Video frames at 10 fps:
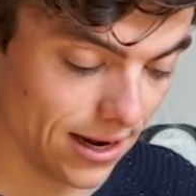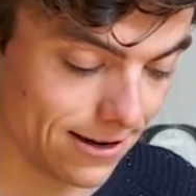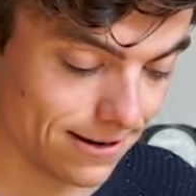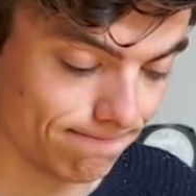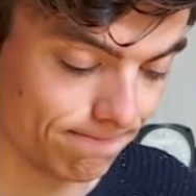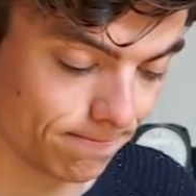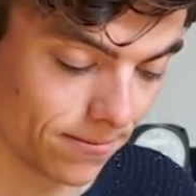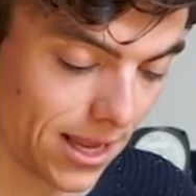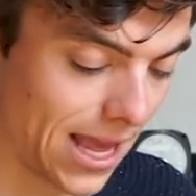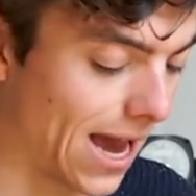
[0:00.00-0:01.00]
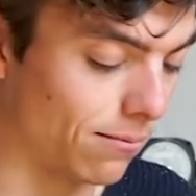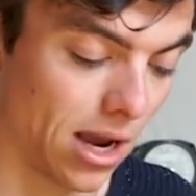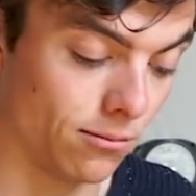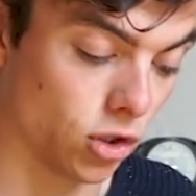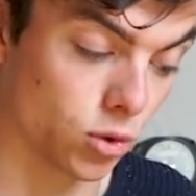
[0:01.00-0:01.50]
Um, yeah, I'm,
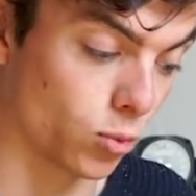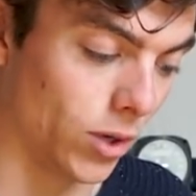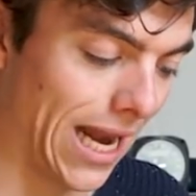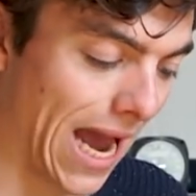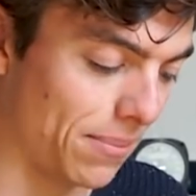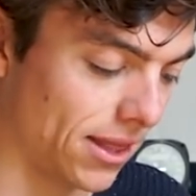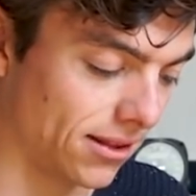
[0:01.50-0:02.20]
I'm, just really happy